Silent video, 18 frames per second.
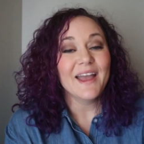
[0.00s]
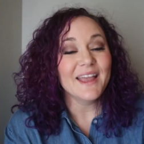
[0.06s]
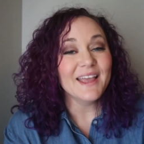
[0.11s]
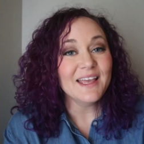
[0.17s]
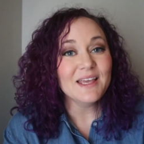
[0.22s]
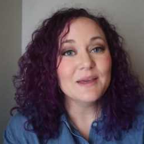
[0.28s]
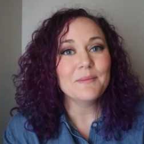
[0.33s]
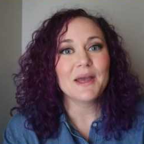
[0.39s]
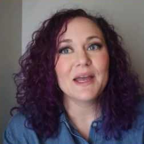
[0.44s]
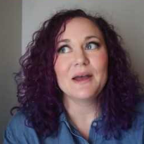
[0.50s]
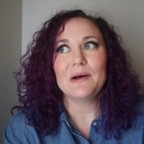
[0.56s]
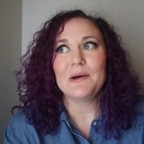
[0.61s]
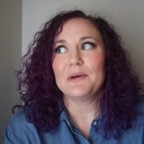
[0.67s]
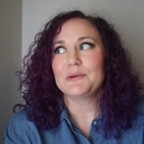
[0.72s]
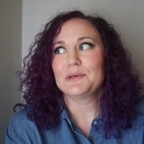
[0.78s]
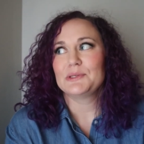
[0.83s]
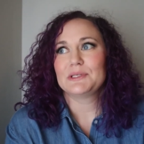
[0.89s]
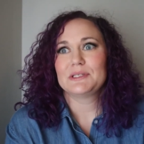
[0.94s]

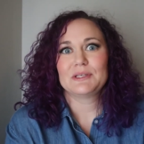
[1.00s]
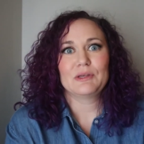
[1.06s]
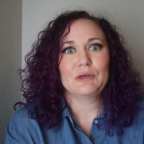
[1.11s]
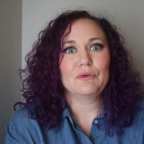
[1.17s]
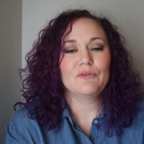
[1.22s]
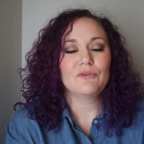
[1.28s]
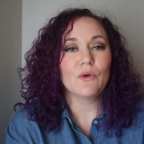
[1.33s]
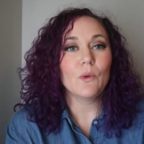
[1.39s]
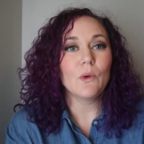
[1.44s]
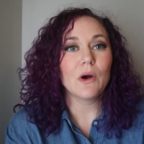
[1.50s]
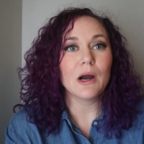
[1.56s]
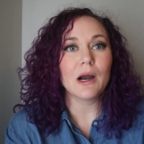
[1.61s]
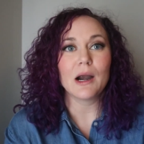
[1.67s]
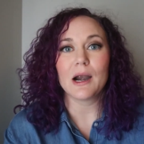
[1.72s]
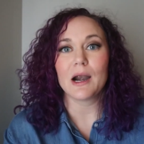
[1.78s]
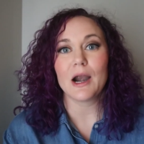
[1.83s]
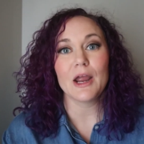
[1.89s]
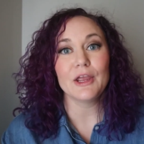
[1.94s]
emails,
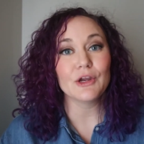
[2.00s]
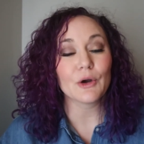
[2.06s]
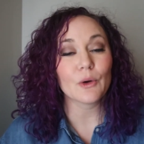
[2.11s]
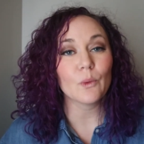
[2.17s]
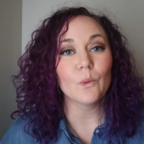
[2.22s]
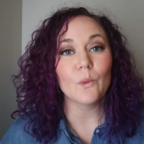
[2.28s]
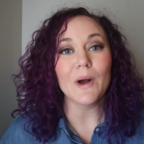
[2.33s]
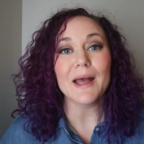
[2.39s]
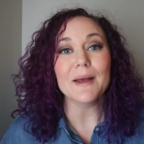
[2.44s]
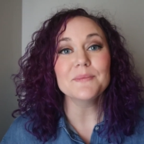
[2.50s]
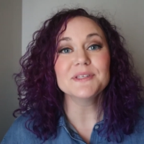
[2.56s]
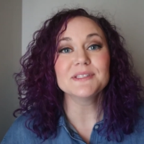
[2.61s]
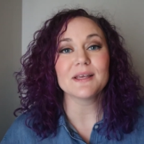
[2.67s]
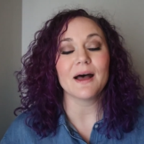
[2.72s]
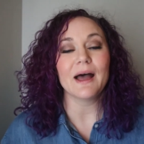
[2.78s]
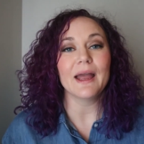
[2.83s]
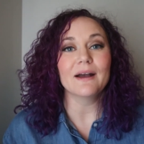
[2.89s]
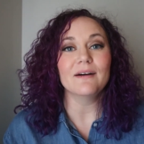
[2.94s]
for your
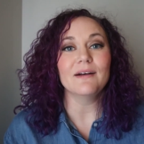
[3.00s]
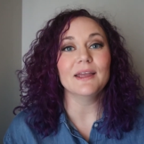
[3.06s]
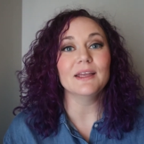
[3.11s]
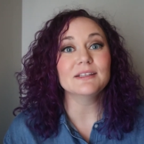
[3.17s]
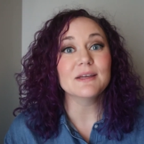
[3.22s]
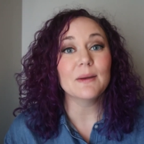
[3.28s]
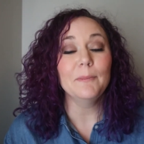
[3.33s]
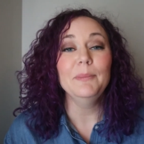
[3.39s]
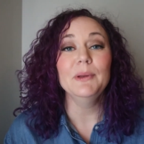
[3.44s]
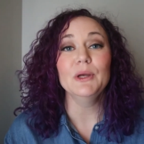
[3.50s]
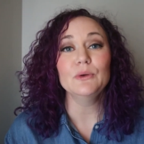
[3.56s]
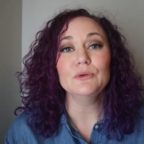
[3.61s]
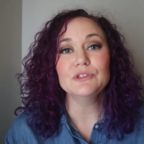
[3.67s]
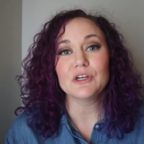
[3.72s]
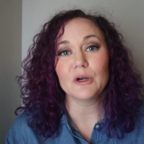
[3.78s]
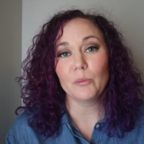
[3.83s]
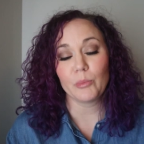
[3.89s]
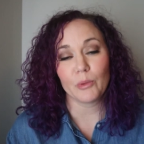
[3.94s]
website, like to
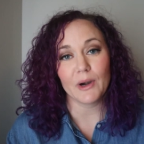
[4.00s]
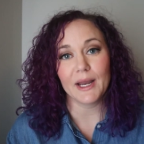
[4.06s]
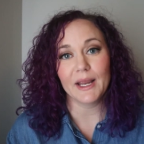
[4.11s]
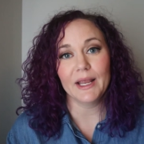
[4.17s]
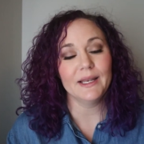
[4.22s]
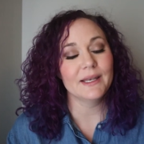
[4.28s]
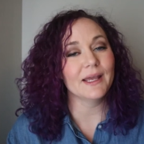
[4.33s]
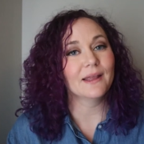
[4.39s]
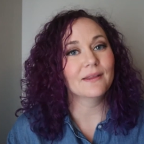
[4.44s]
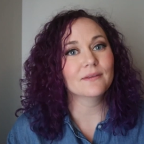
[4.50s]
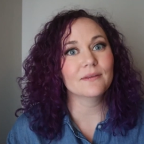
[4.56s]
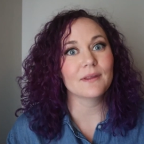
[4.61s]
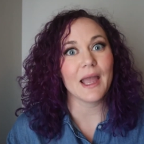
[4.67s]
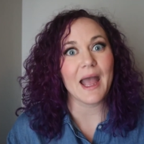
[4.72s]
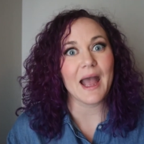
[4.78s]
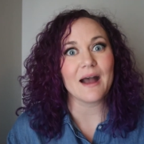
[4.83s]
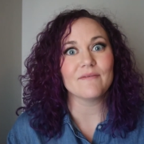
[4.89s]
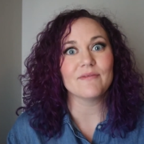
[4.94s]
build your brand and
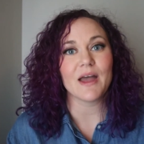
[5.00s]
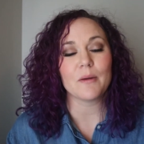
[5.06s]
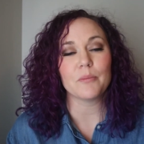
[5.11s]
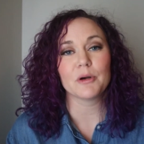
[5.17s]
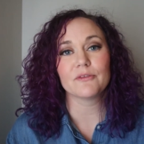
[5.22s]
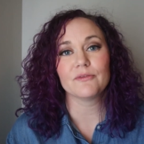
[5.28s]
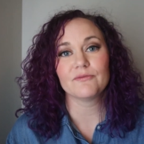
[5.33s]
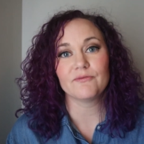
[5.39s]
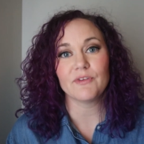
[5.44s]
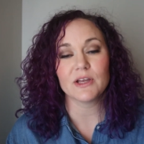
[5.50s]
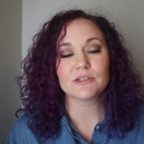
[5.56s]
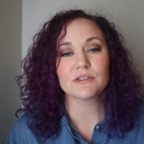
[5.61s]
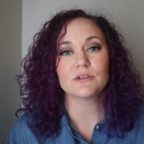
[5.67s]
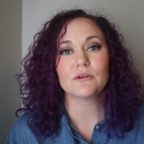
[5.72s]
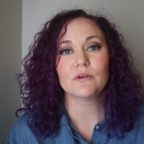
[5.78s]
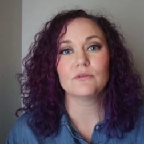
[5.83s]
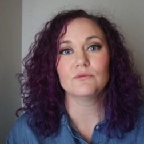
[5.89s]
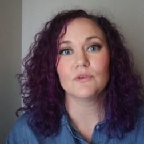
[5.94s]
have that
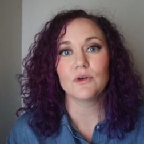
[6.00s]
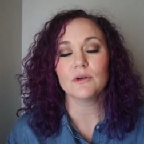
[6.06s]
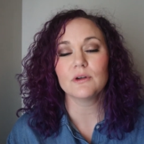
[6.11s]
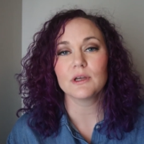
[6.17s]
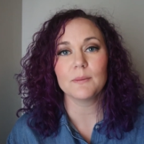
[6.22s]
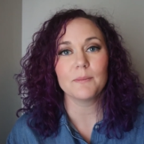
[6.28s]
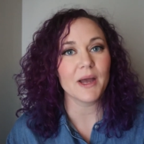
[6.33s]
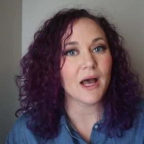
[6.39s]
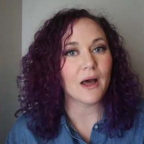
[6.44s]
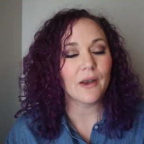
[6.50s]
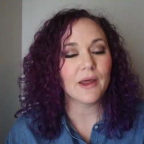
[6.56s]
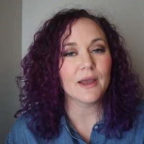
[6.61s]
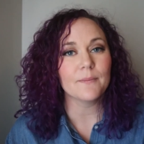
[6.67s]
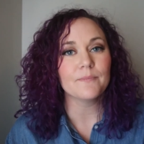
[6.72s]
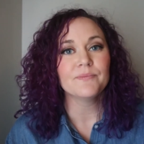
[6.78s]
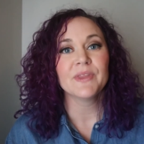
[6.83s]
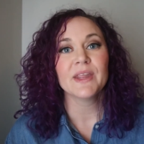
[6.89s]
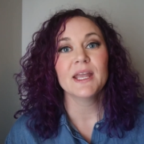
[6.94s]
professional look about
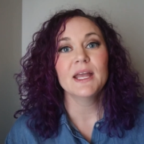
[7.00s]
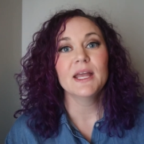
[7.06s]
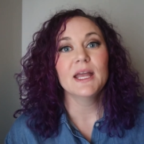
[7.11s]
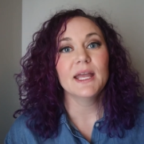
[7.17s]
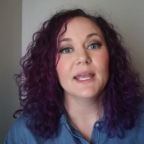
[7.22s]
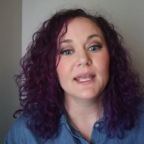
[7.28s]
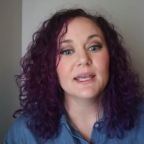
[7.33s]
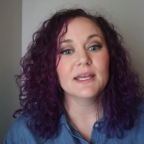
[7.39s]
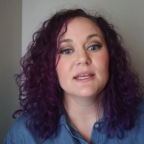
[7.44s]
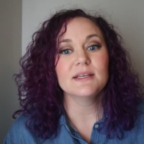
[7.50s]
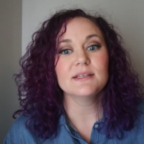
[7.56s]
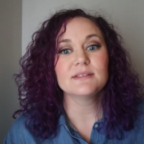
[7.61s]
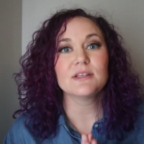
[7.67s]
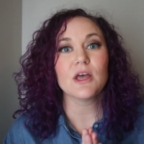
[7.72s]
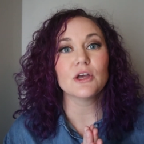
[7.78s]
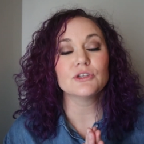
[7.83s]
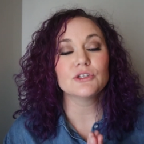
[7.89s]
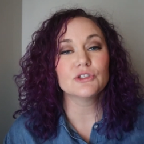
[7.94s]
it,
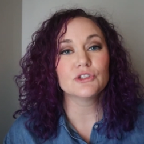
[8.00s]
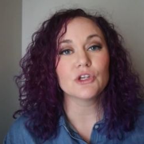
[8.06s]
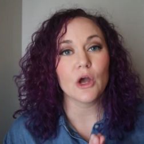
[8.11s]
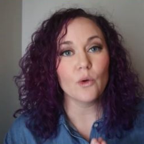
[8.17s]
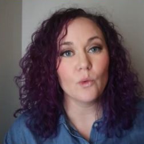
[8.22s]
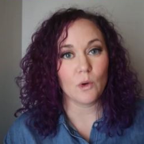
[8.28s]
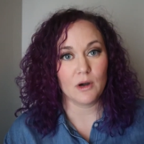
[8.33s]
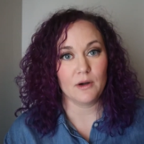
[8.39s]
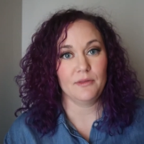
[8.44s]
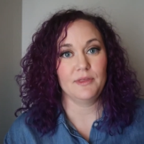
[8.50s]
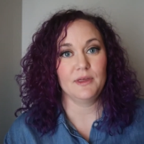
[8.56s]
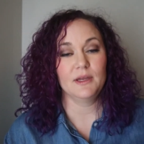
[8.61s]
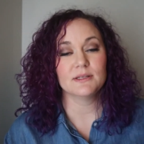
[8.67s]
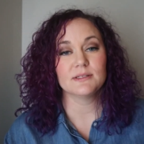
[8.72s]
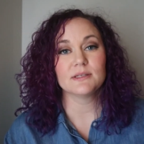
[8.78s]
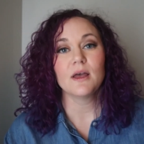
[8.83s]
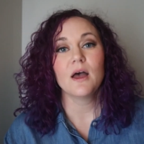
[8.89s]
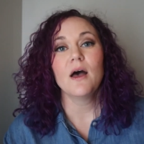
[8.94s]
is so worth
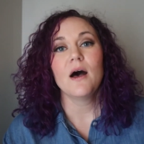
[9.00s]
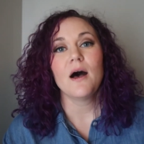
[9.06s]
it.